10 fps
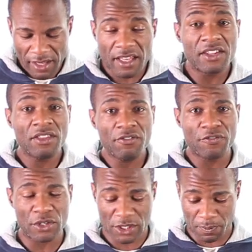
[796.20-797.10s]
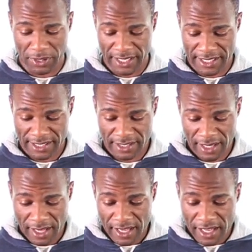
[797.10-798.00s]
In the first
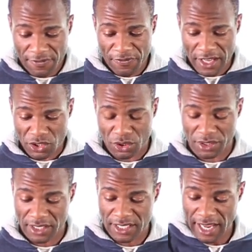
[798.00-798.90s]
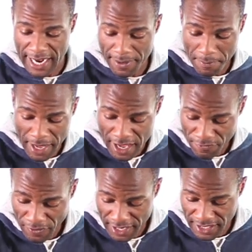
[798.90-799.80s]
place, eventually the knight may
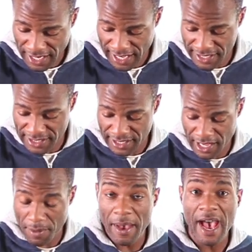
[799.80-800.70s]
find it handy to come